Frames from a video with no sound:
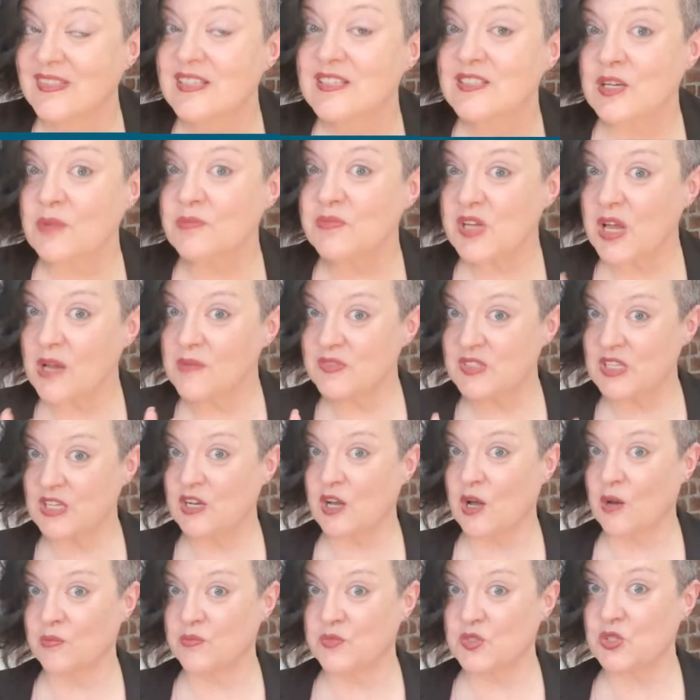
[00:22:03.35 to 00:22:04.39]
Sometimes they
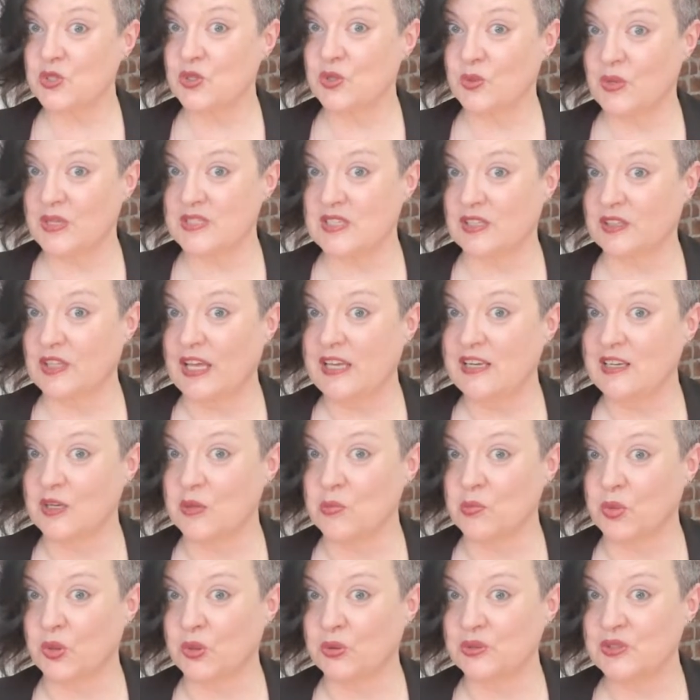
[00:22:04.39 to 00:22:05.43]
come to you as a
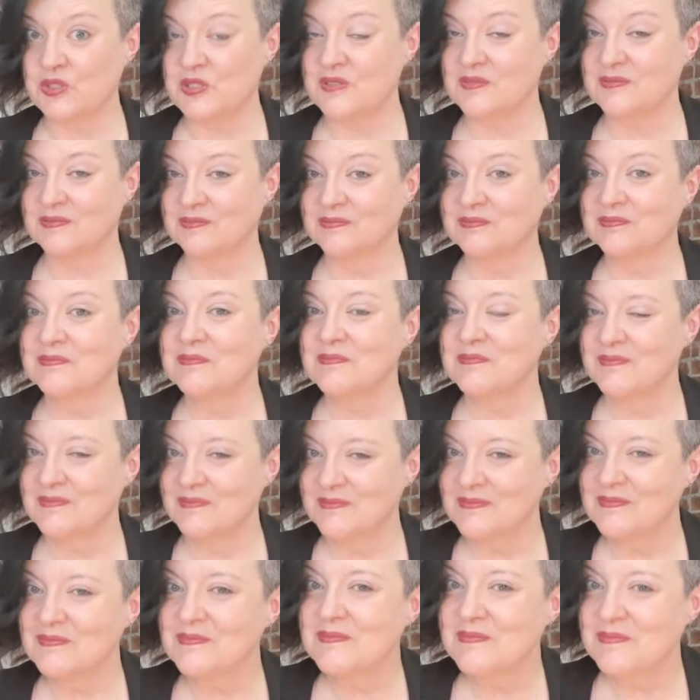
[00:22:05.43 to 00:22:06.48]
lightning bolt,
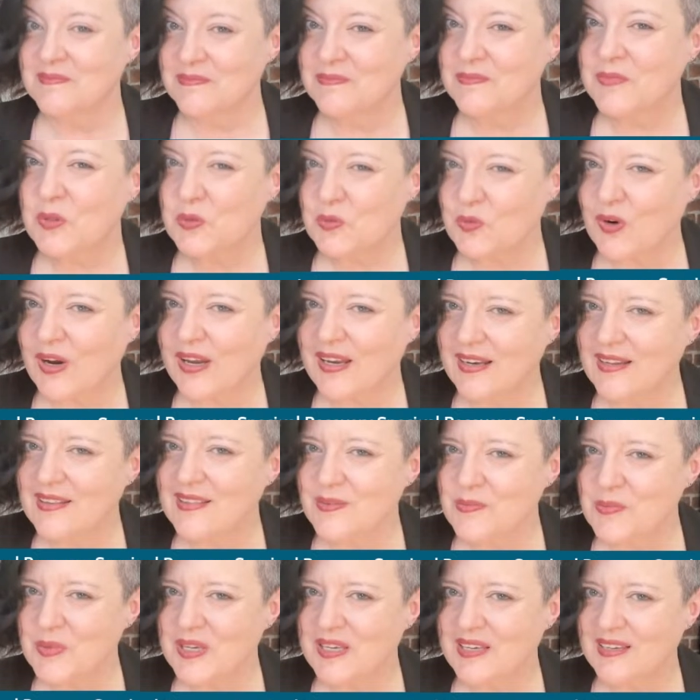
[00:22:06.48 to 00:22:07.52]
but right
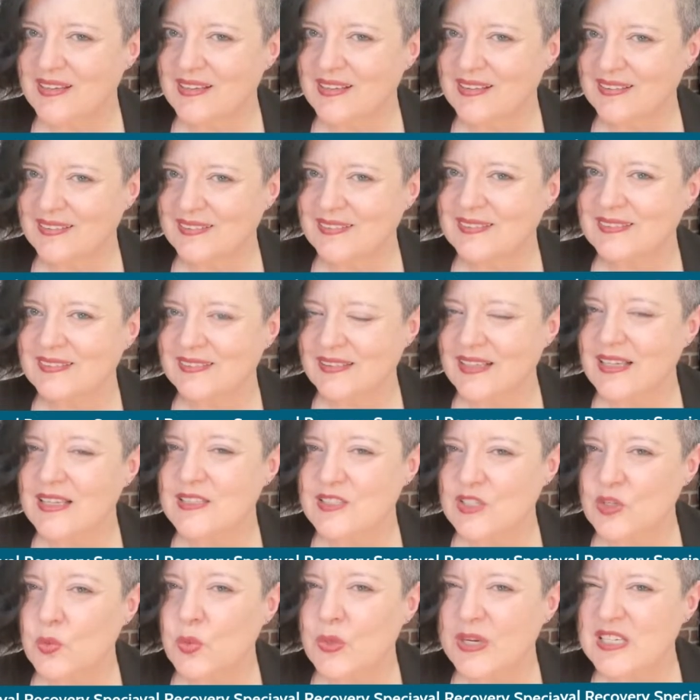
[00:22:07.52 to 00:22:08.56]
at the beginning,
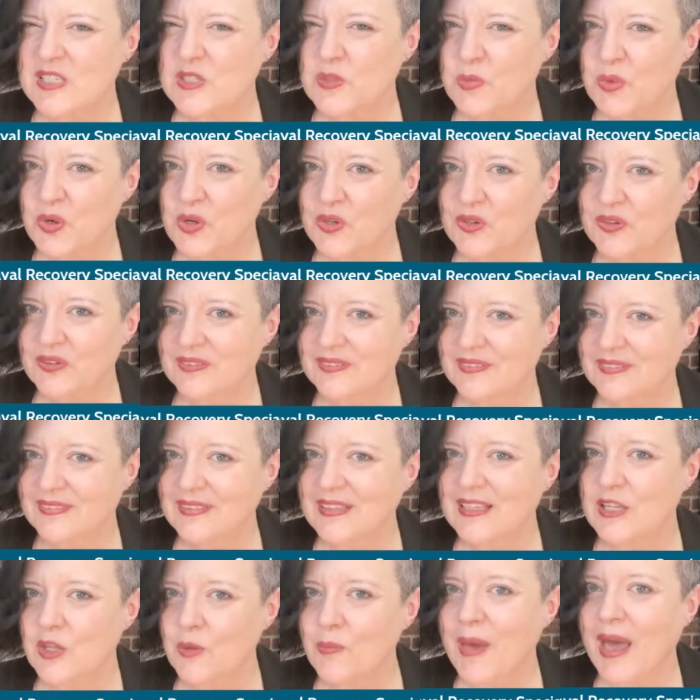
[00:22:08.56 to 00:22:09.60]
it's a whisper
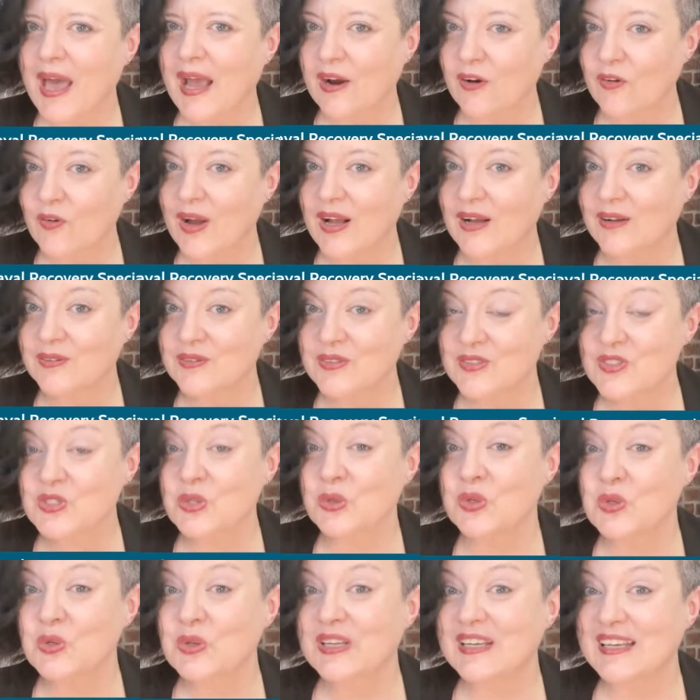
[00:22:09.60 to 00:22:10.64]
in the background
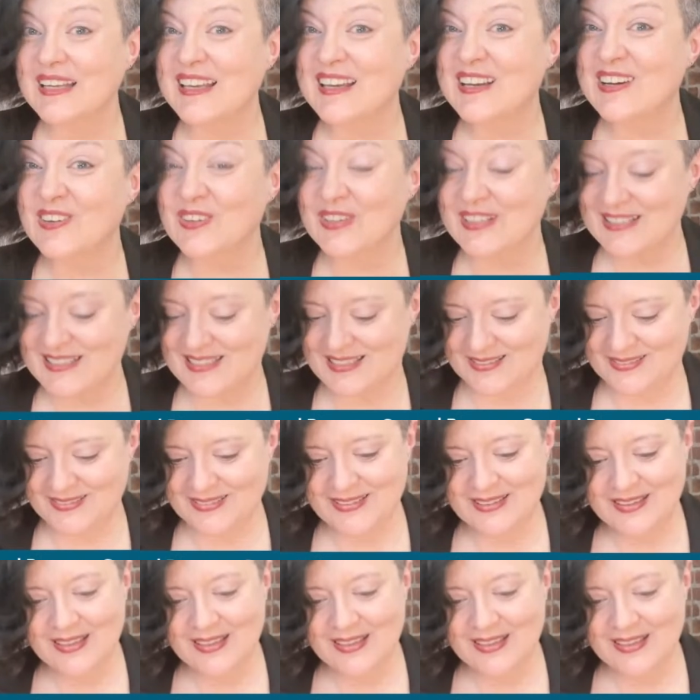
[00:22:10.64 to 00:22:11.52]
so you can hear it.